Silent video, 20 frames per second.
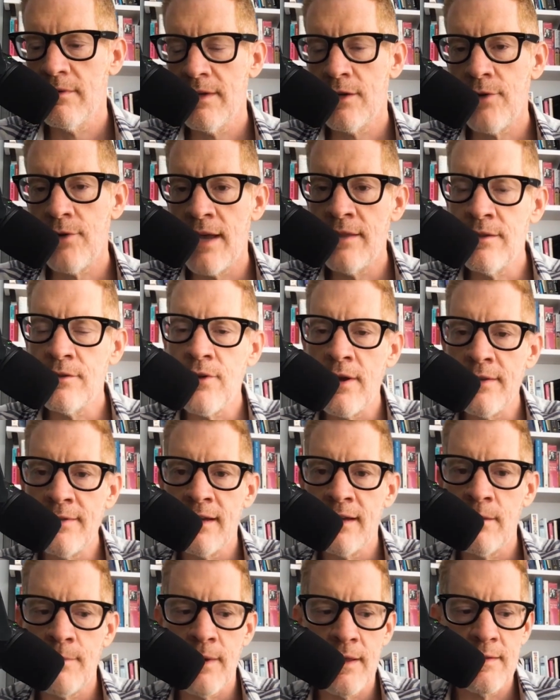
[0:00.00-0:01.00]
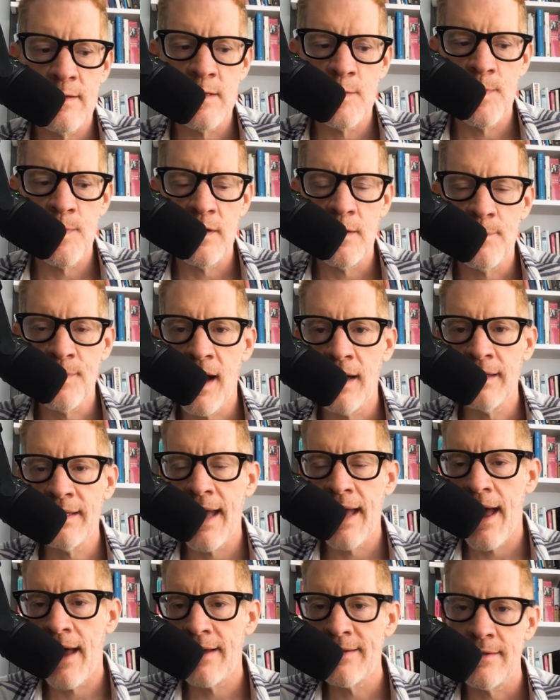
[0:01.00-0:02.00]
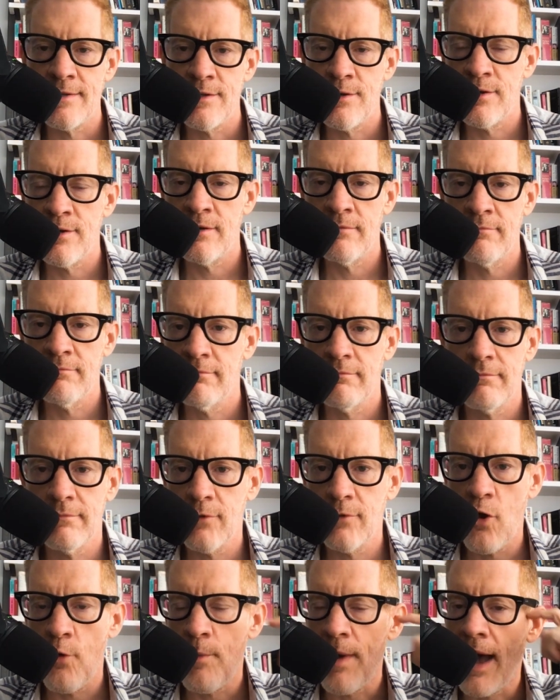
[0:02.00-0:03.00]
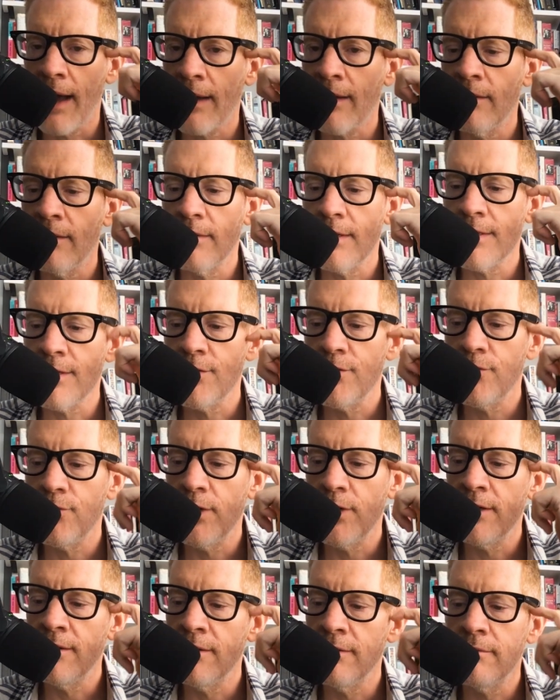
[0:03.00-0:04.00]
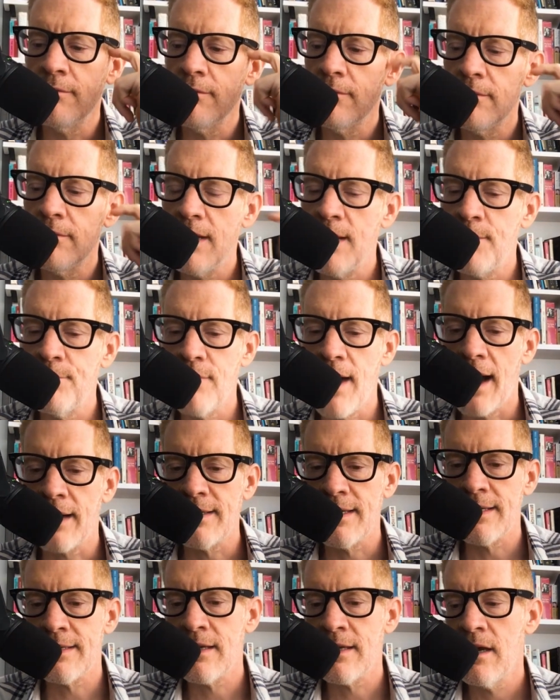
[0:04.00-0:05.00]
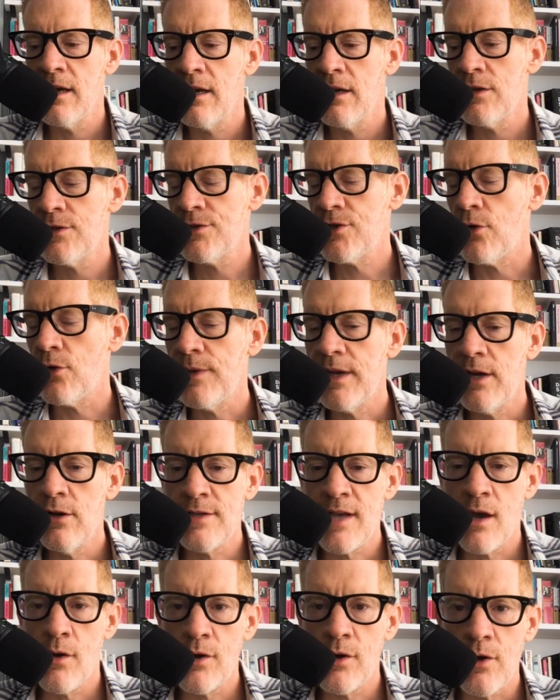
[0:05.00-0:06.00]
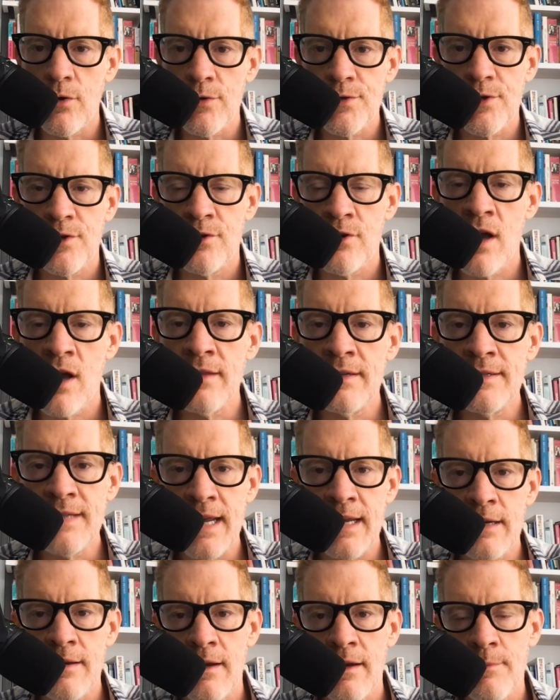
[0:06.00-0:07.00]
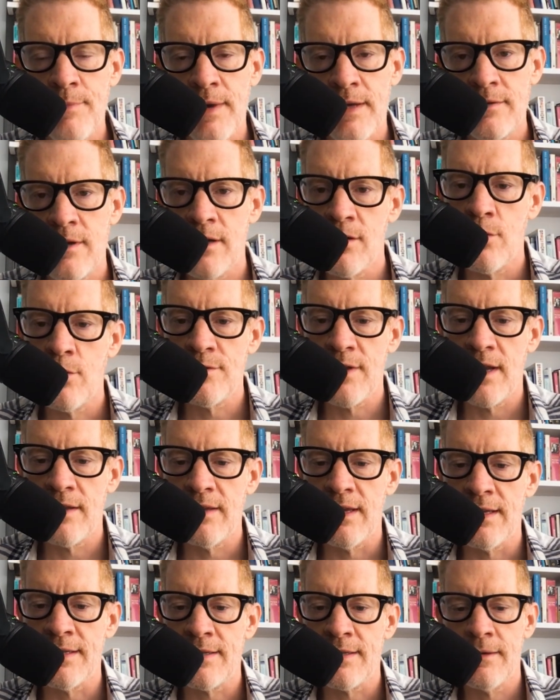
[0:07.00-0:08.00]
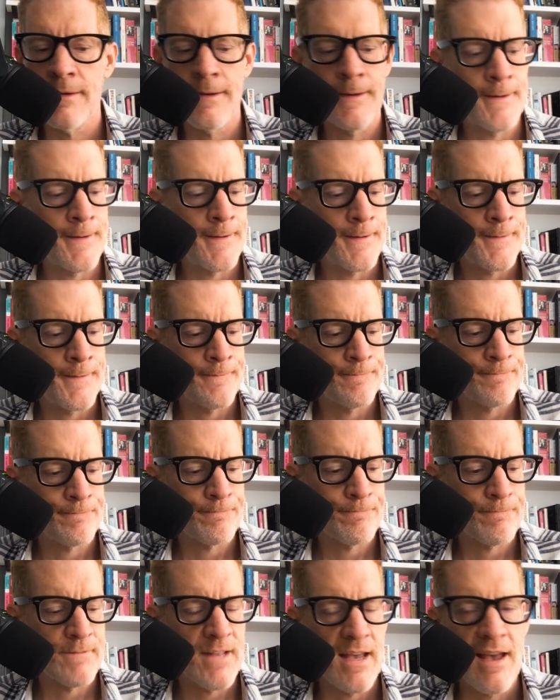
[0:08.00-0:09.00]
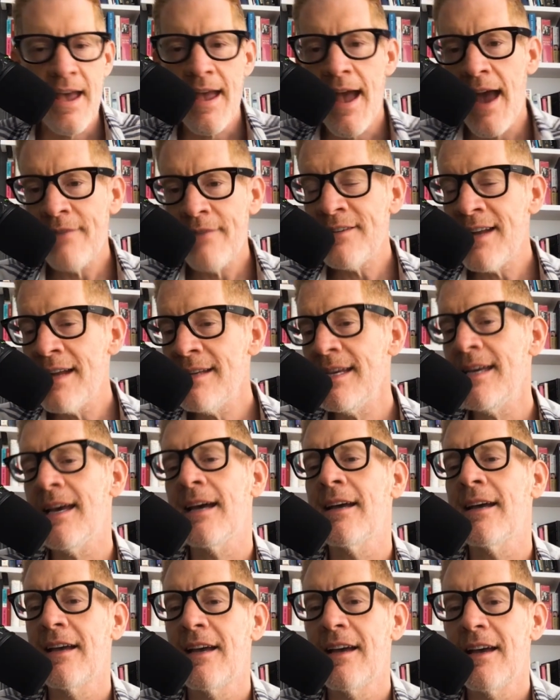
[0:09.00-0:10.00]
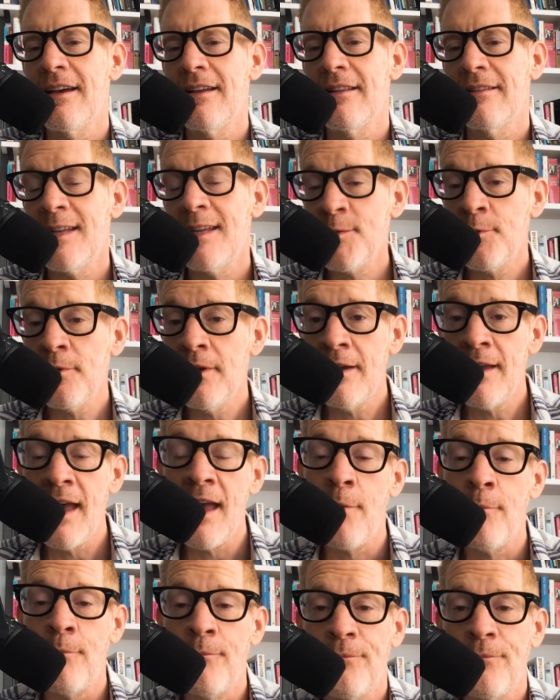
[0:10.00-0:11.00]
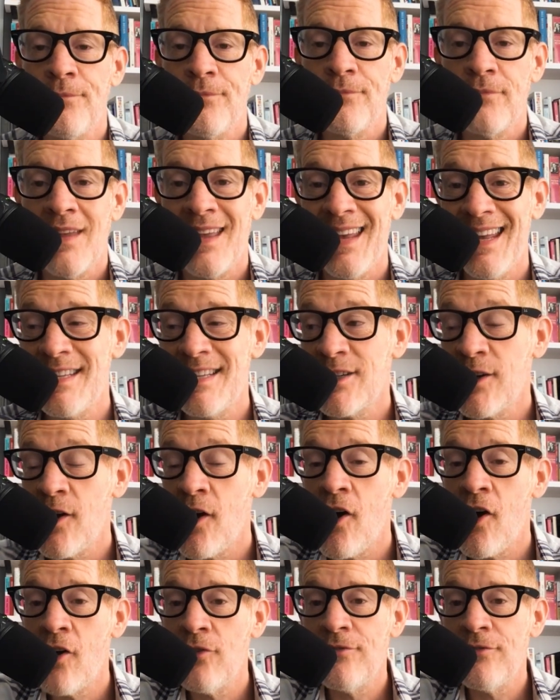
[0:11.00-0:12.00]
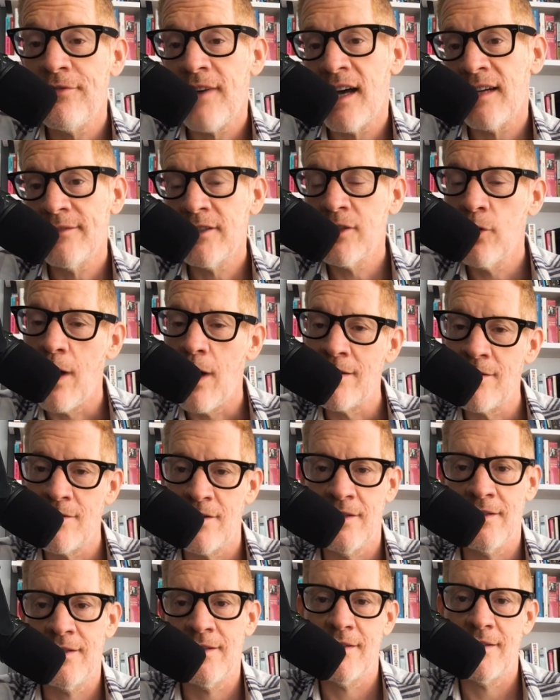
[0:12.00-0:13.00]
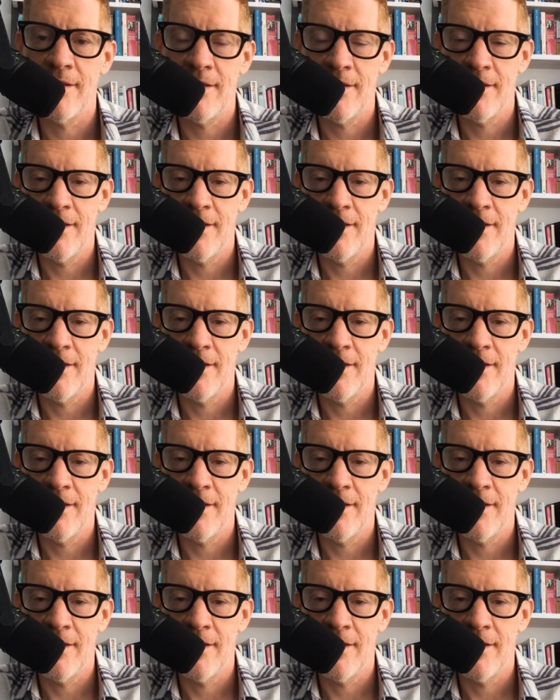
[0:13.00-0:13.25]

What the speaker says: And the great thing about this being a podcast is you can go back and listen to it and practice. So here's how it goes. So you're on the date and it basically goes like this. Hey, I have an idea. Let's play a game. It's called 5 Questions.